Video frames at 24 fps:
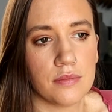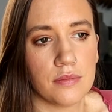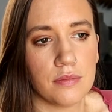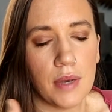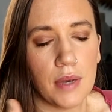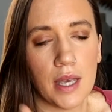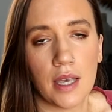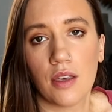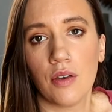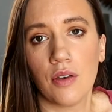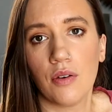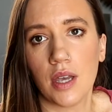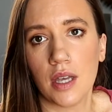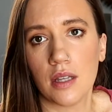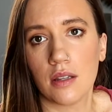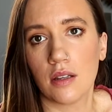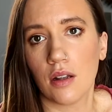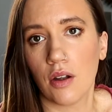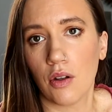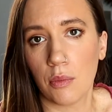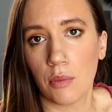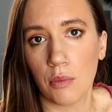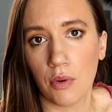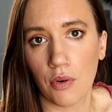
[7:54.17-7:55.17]
make you eat
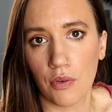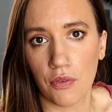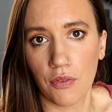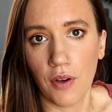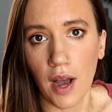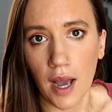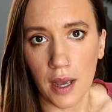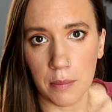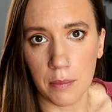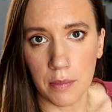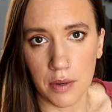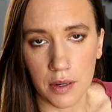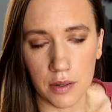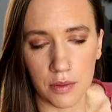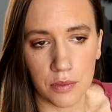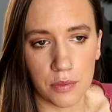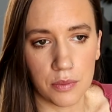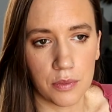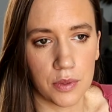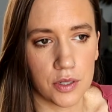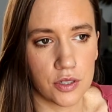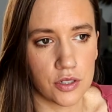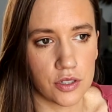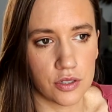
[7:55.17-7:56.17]
a lot more fiber,
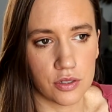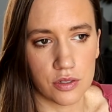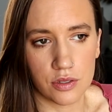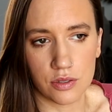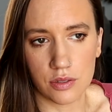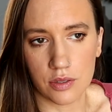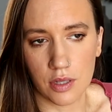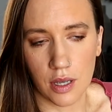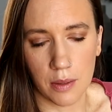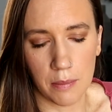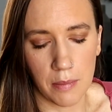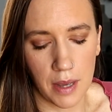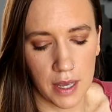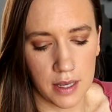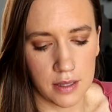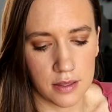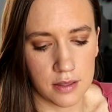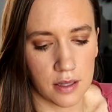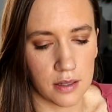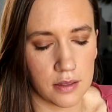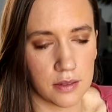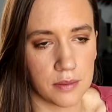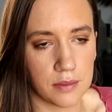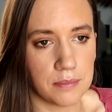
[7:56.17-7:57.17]
which is
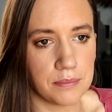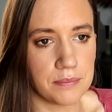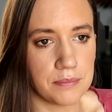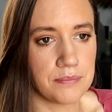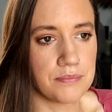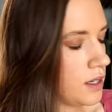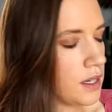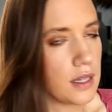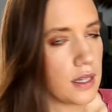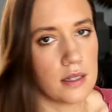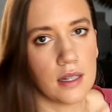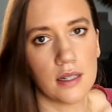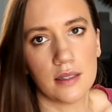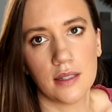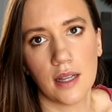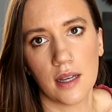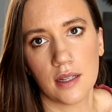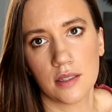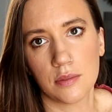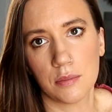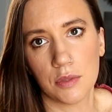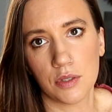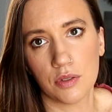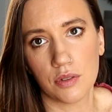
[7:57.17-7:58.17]
amazing. That
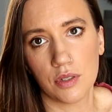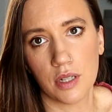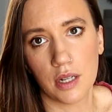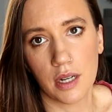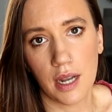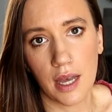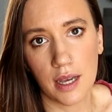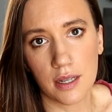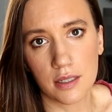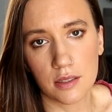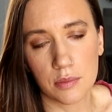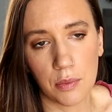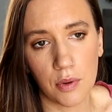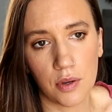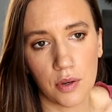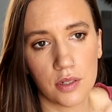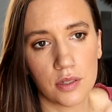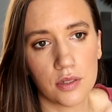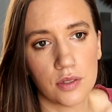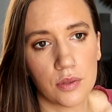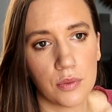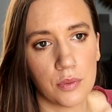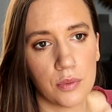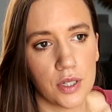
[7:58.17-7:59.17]
takes me to the next
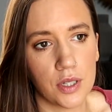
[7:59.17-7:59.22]
point,